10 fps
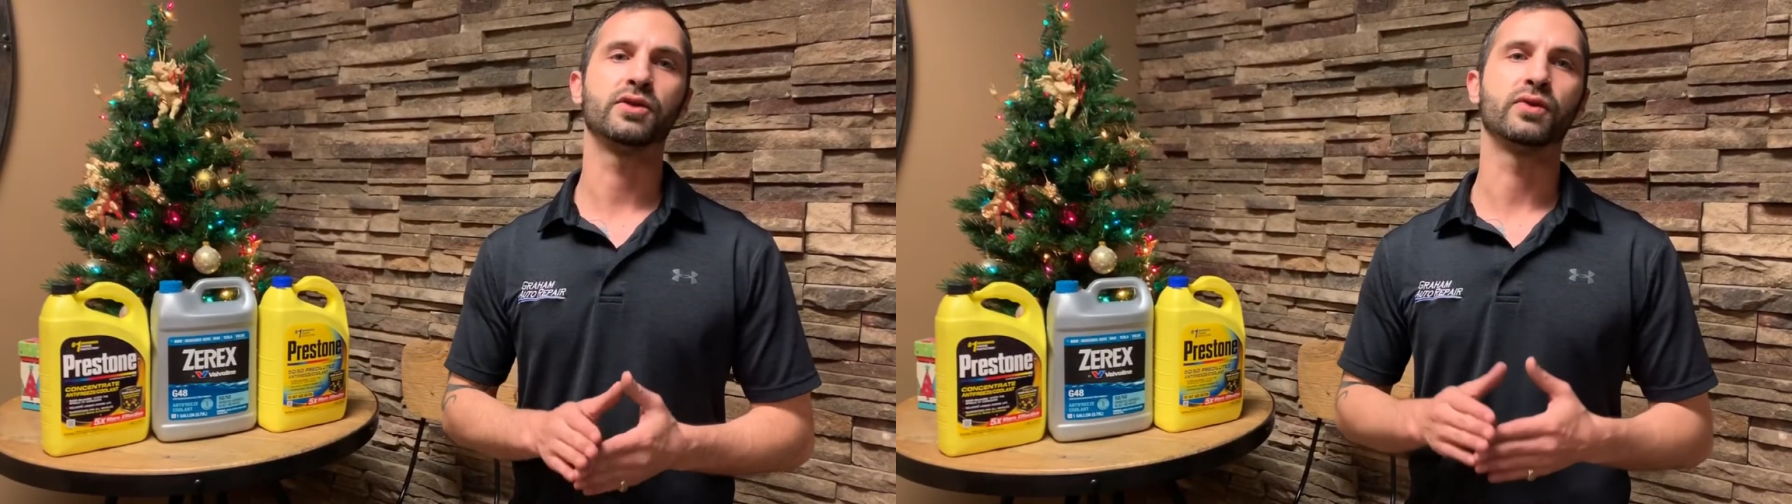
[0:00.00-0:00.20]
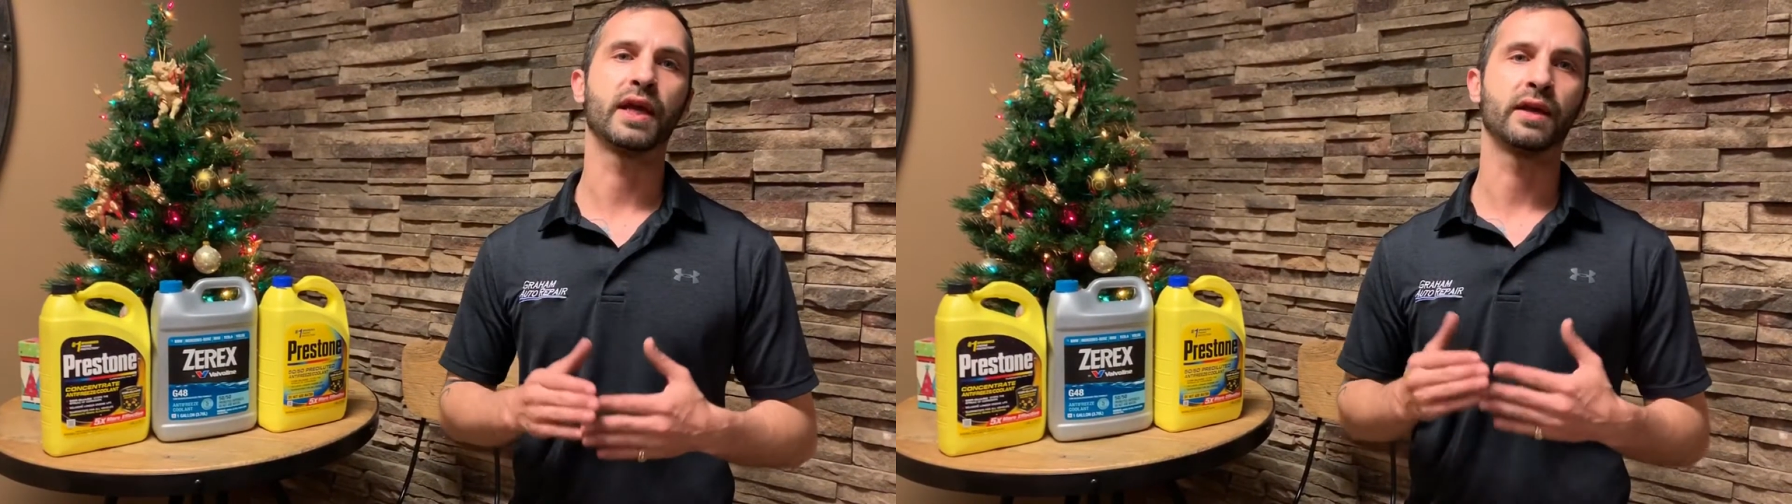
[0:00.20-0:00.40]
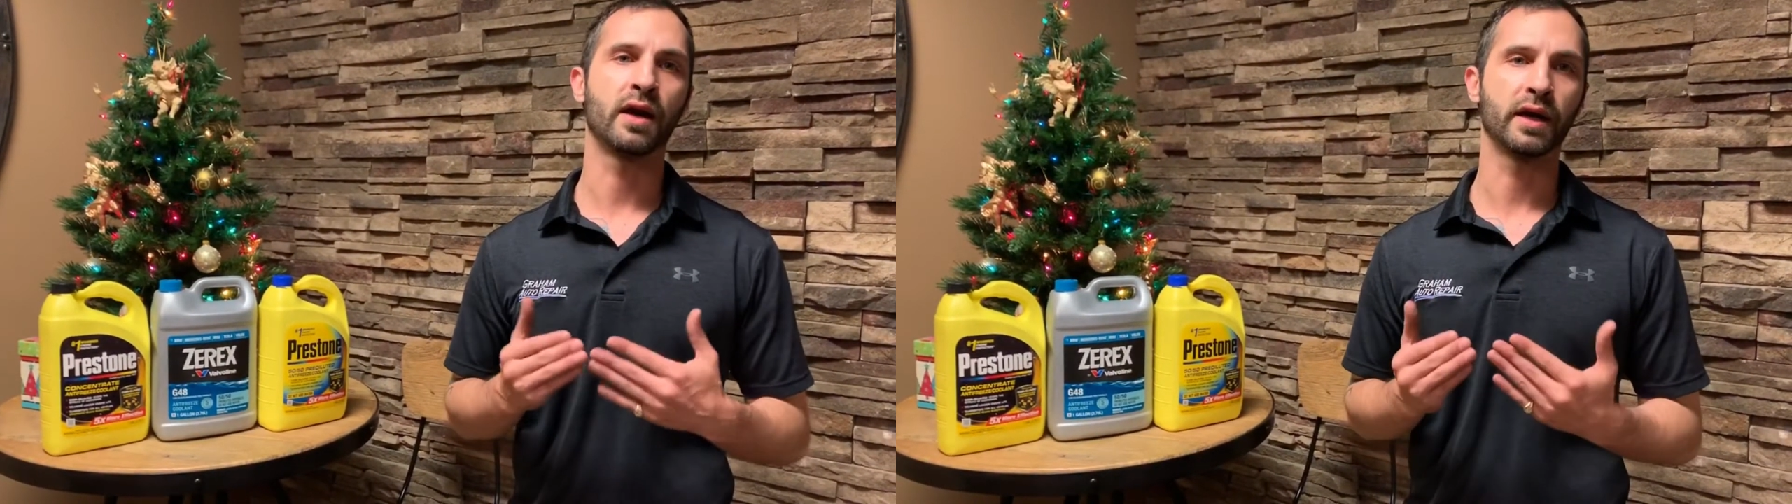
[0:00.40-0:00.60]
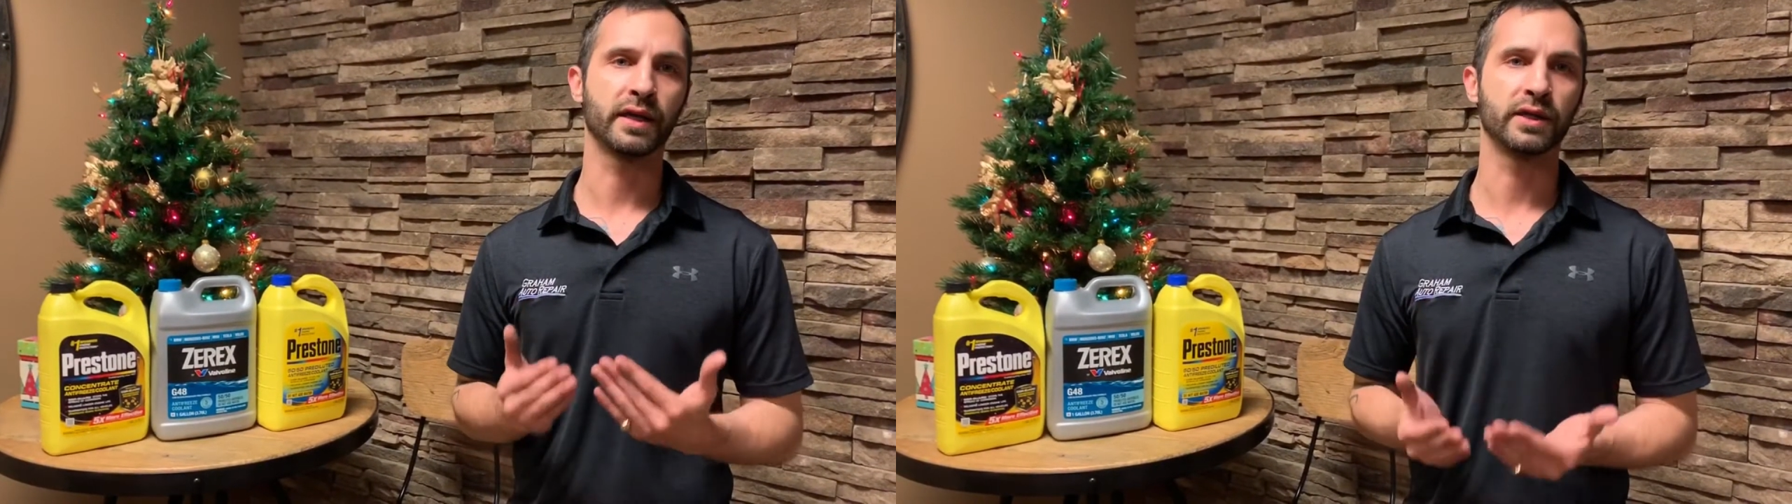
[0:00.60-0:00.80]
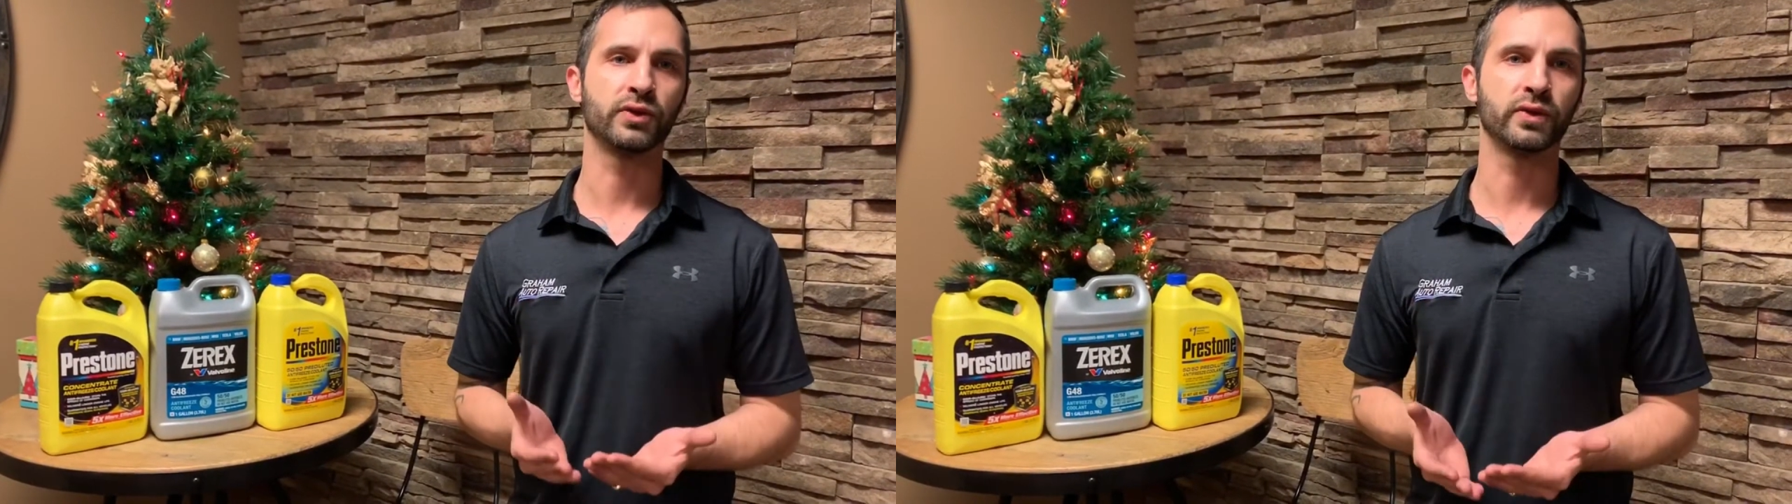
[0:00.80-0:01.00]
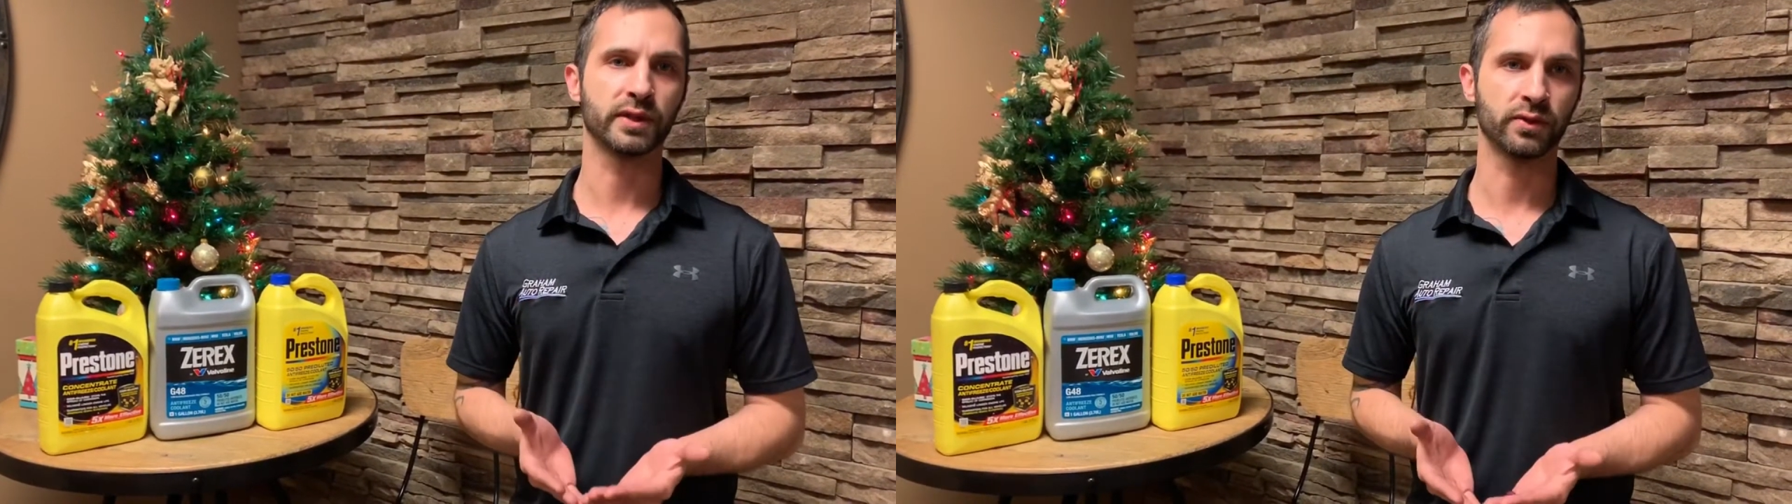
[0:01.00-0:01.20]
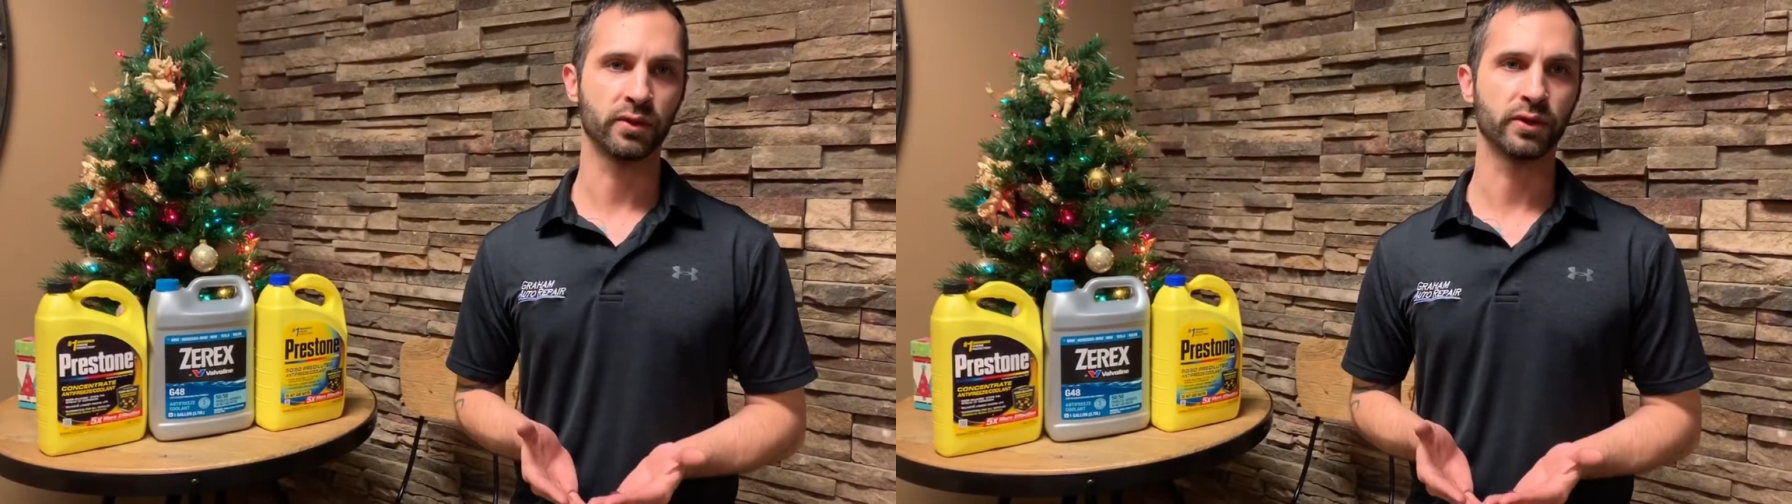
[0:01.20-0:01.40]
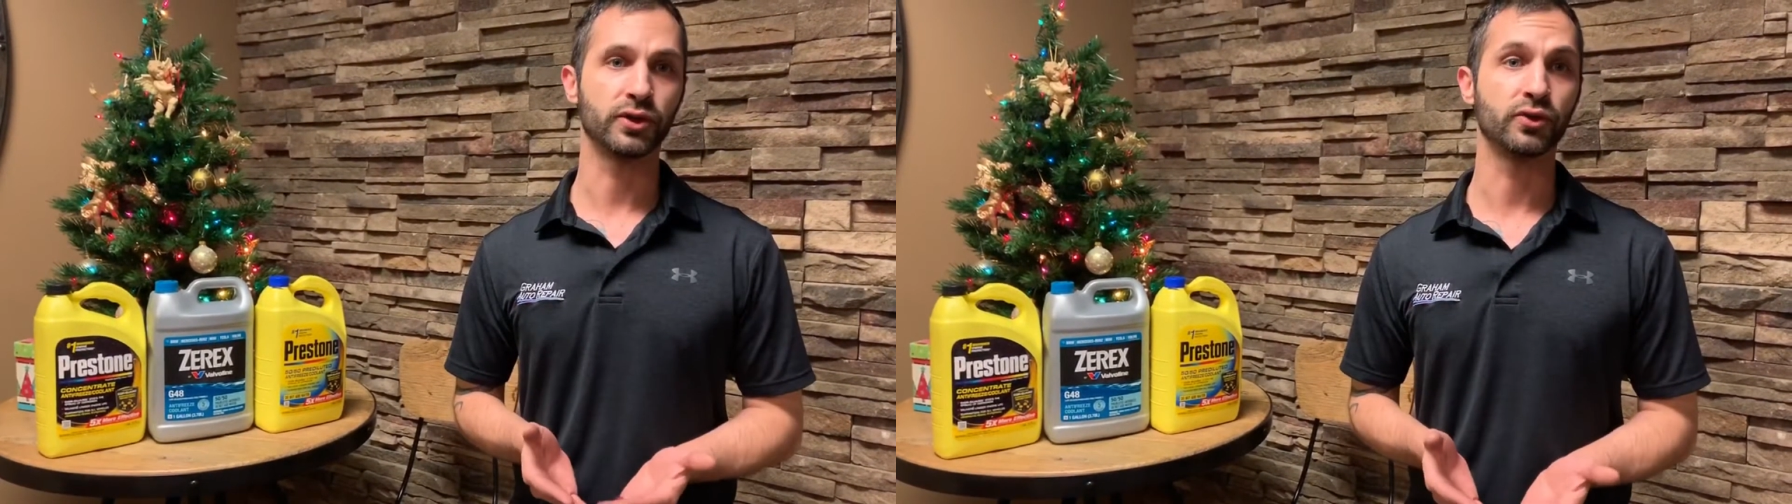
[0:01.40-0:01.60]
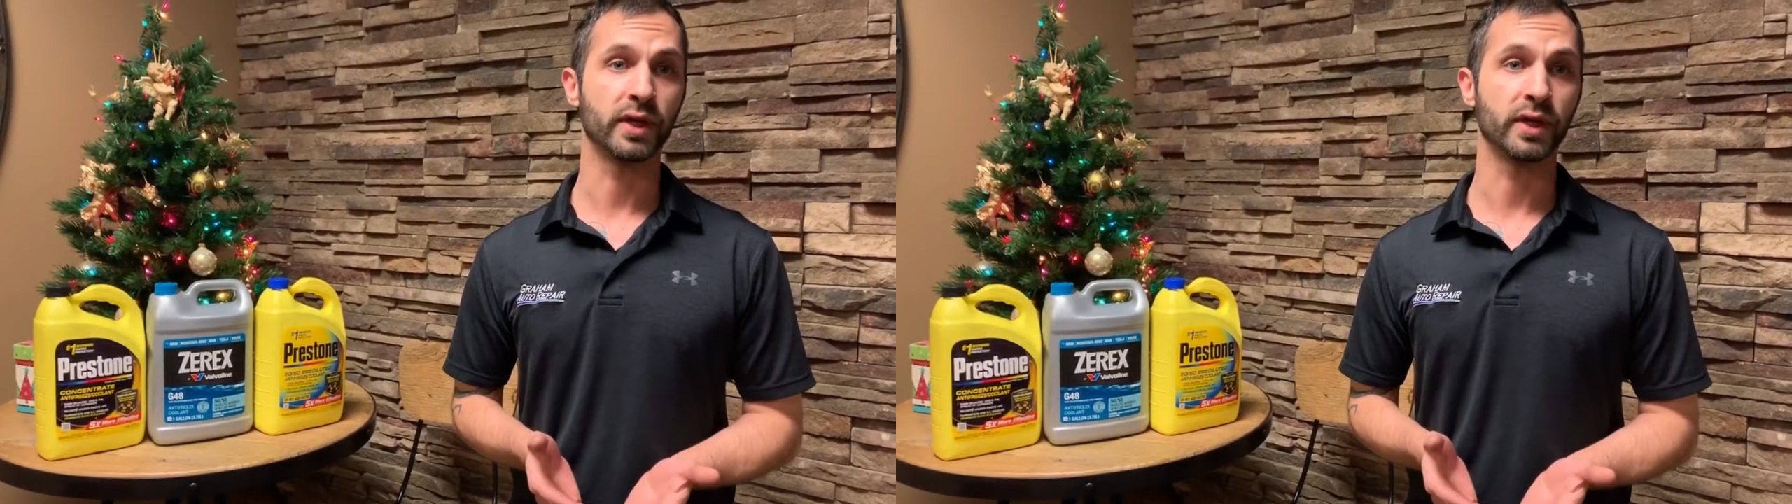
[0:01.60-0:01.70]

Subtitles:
you cannot get to a store to